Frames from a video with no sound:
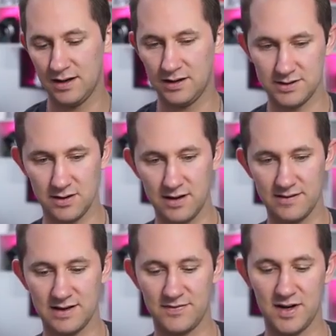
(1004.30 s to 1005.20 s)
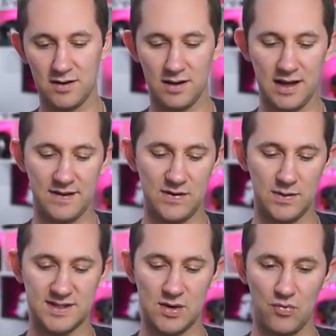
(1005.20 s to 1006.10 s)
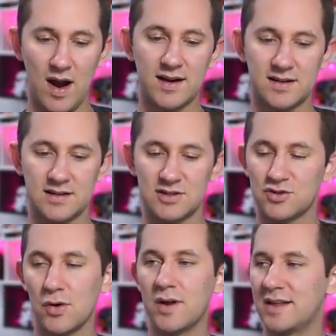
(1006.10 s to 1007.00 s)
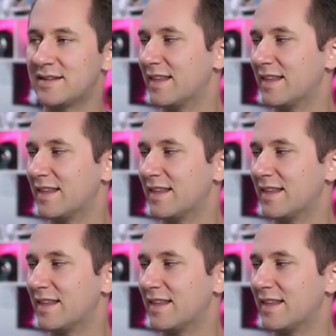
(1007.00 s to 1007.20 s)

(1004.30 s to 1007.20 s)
Also give this video a like if you want to see wrecked destroy this